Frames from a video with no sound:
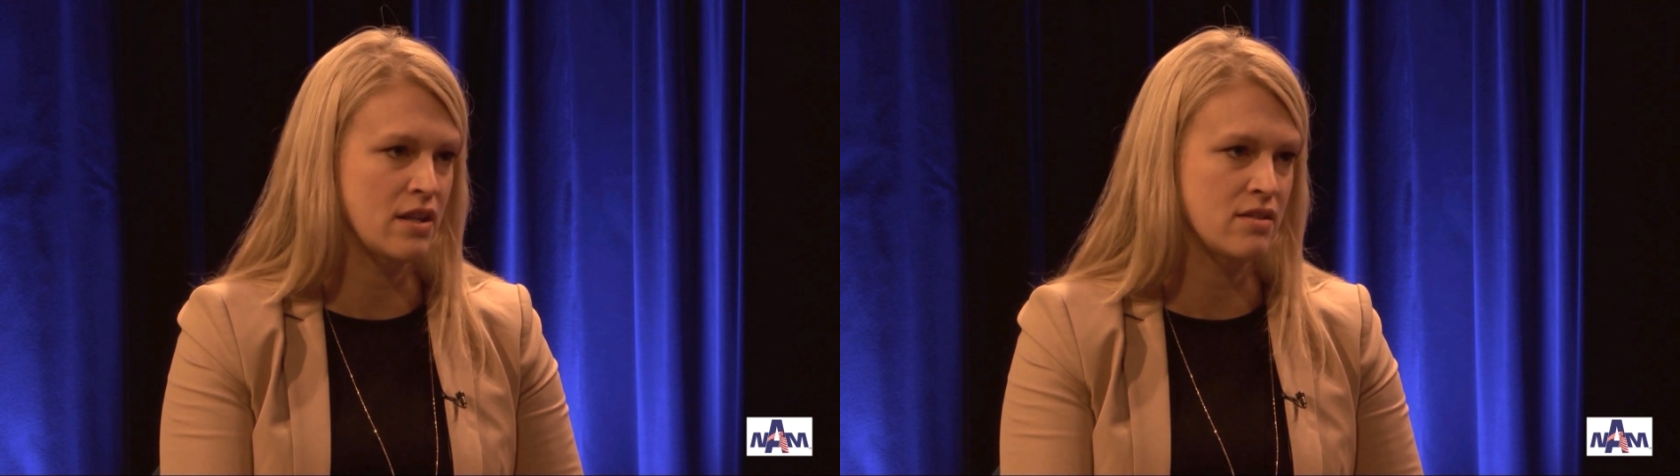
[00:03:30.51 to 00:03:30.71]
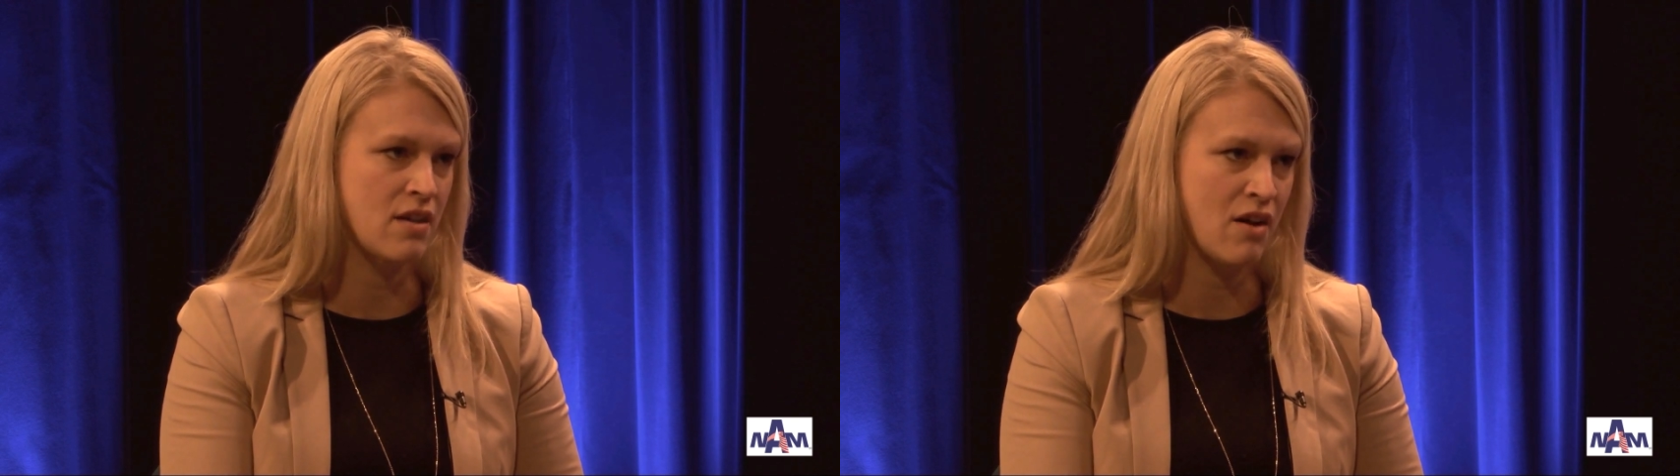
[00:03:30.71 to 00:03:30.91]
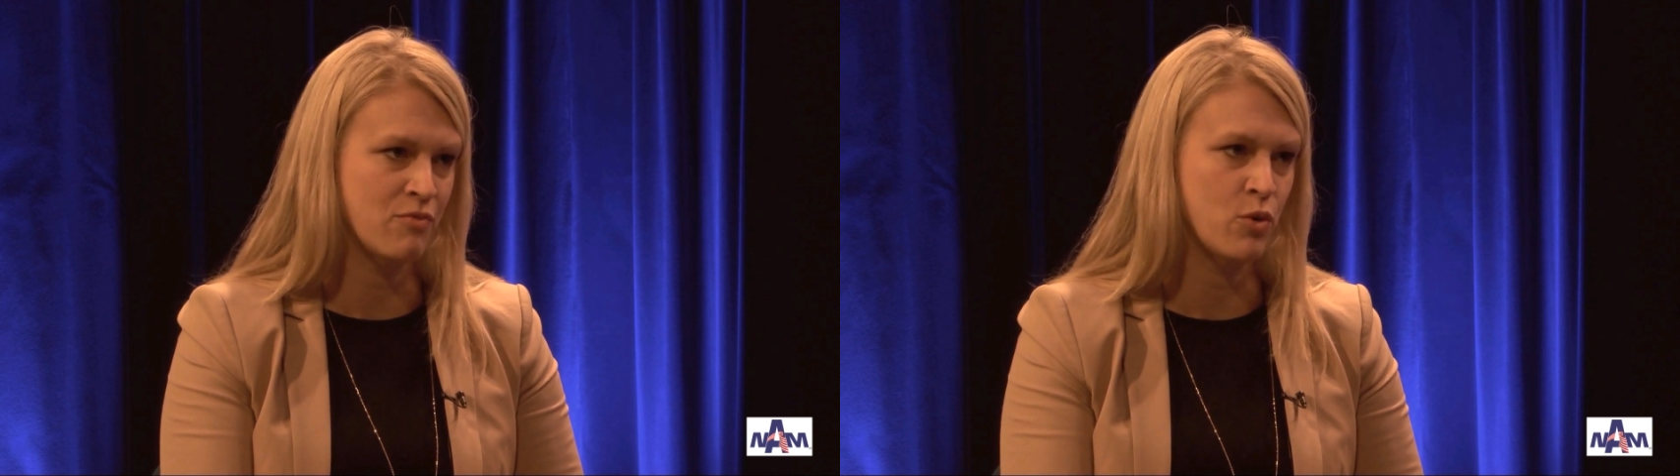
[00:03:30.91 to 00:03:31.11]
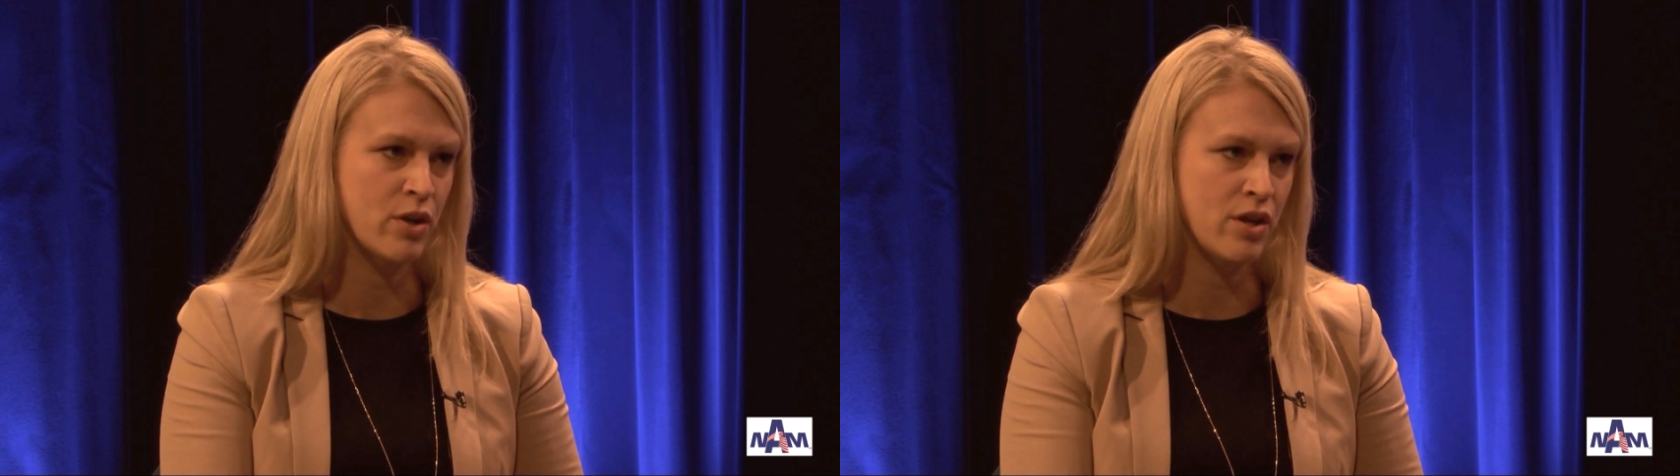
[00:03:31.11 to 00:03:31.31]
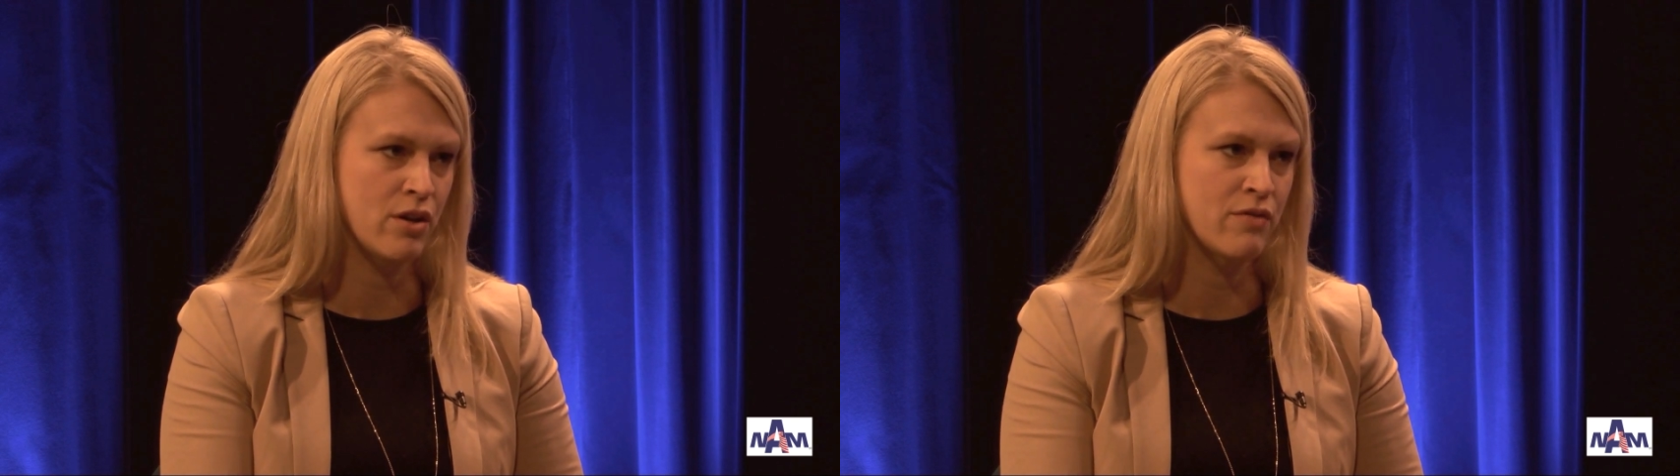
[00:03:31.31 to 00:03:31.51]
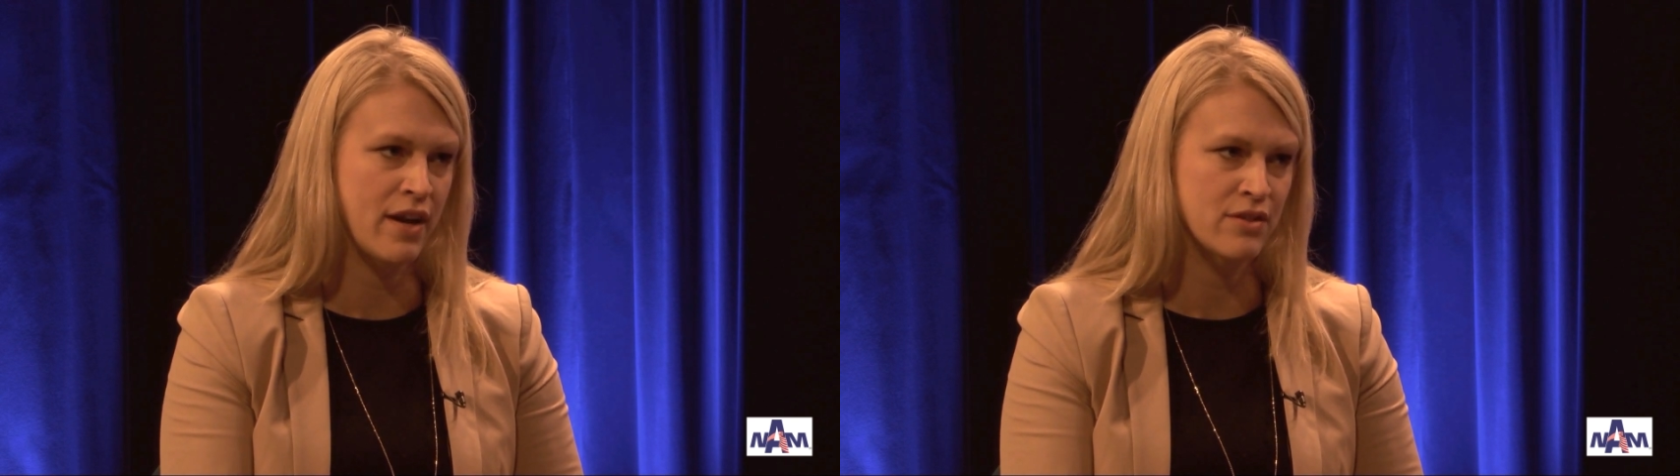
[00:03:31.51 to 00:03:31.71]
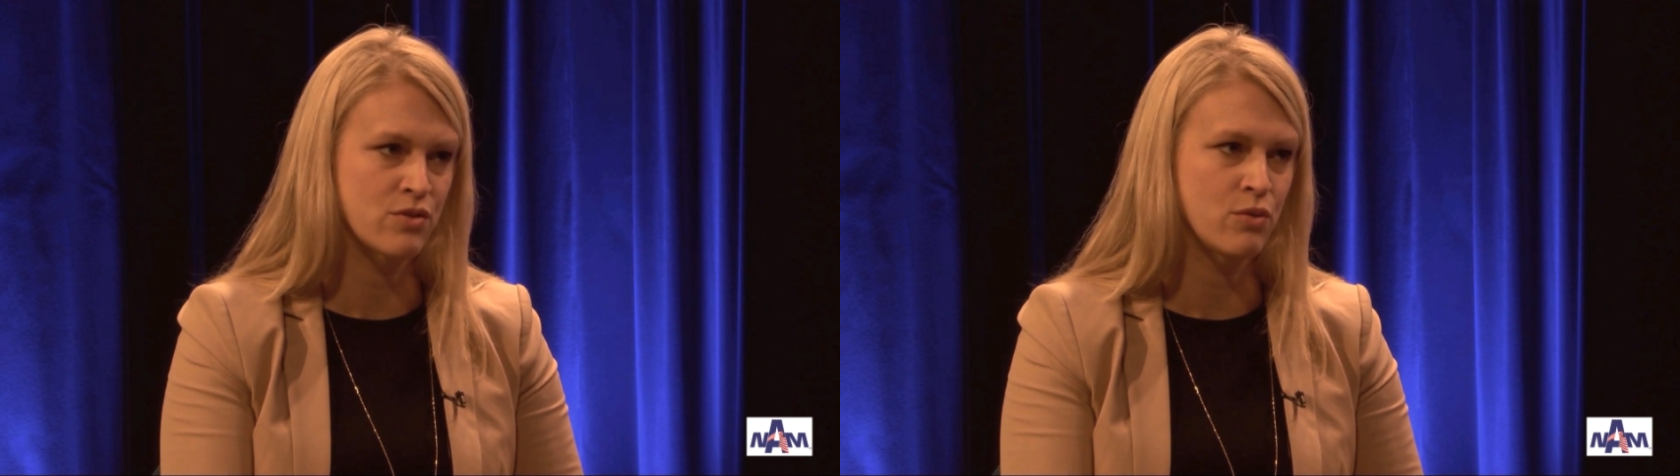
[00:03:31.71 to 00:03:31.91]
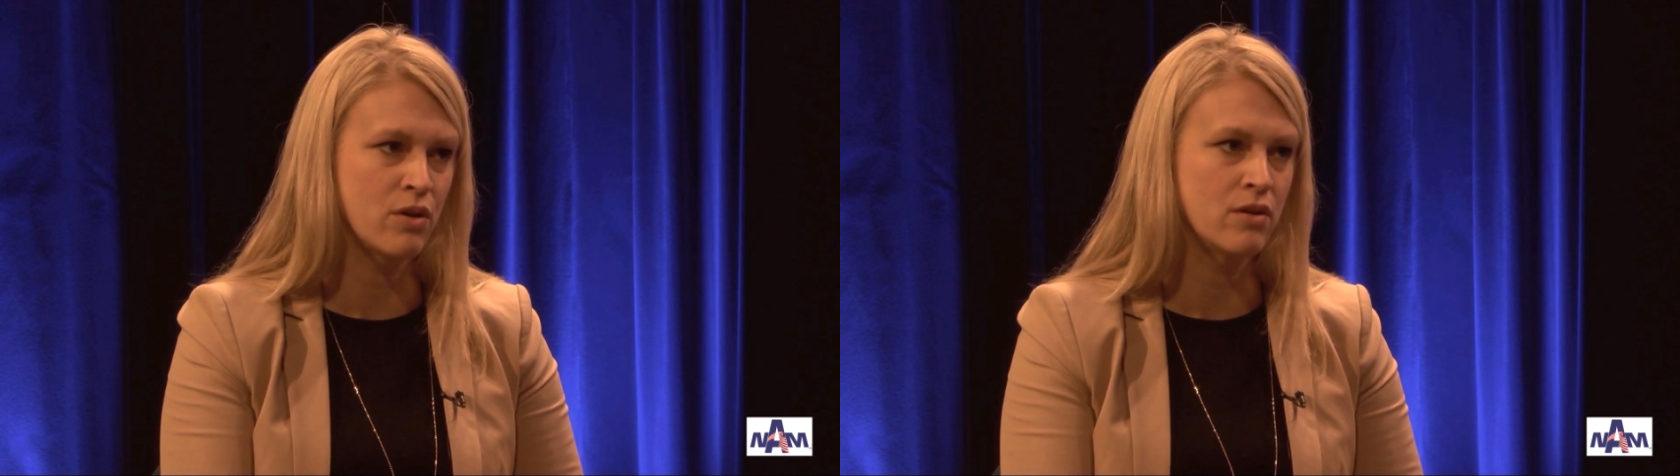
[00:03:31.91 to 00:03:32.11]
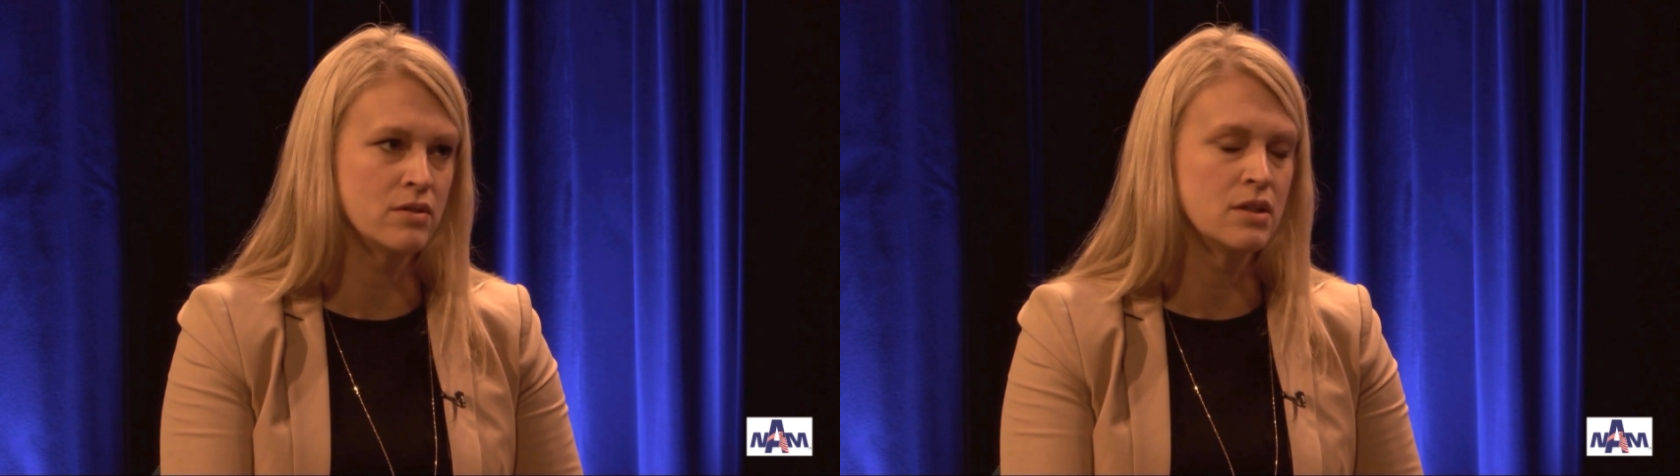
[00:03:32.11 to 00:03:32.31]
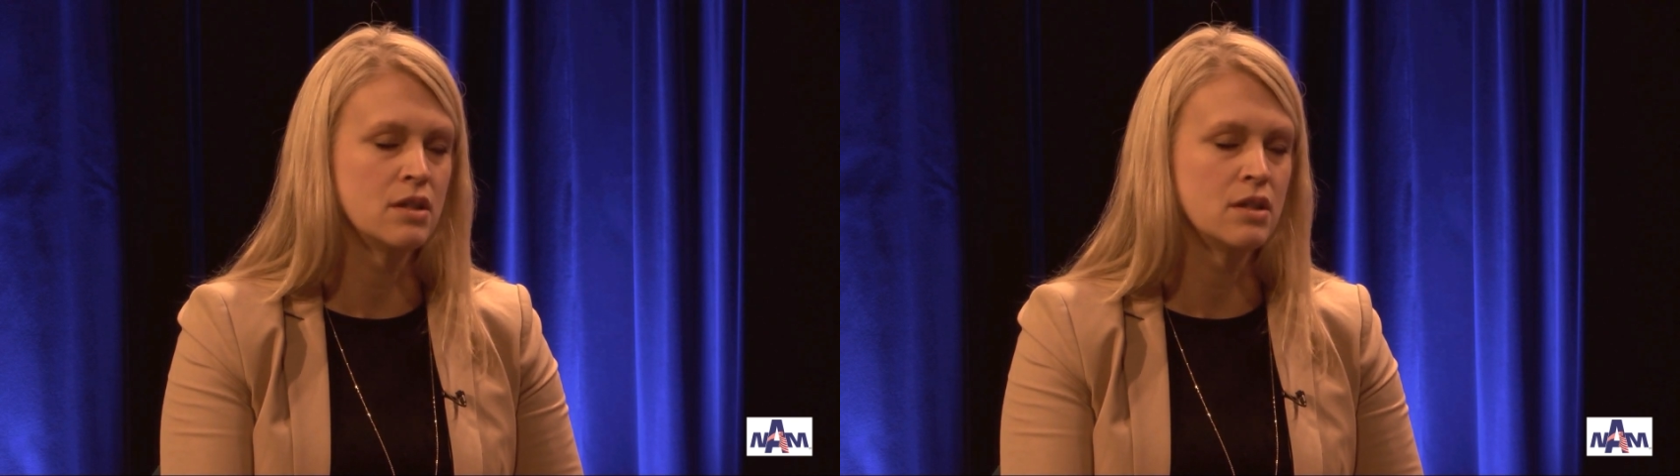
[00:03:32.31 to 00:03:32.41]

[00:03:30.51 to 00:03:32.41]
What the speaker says: sophomore year of high school.